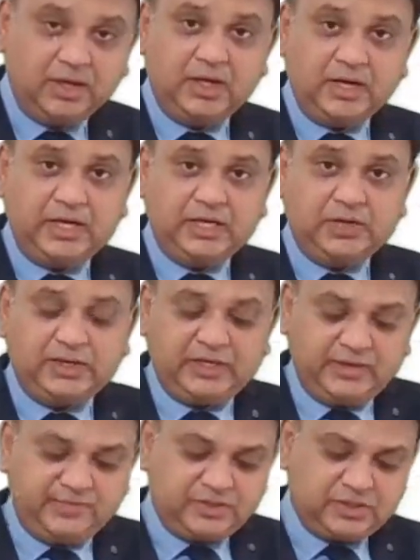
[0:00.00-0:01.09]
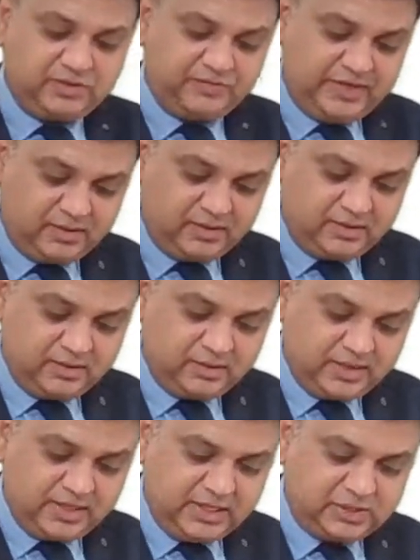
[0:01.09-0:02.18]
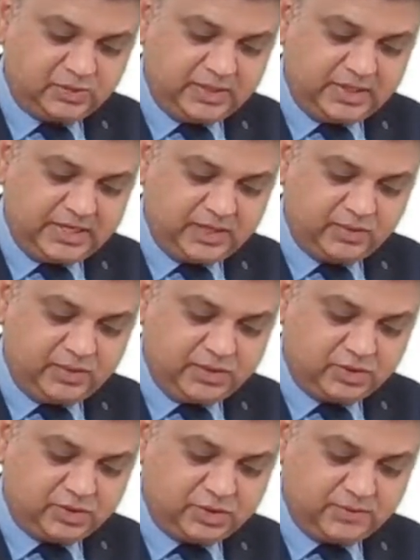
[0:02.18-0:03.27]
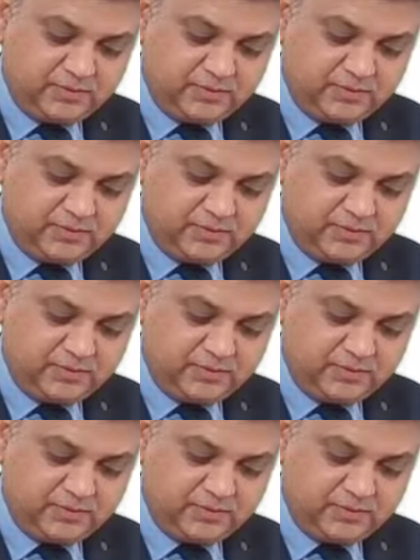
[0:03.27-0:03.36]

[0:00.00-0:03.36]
Again 20% of that is 1,12,000.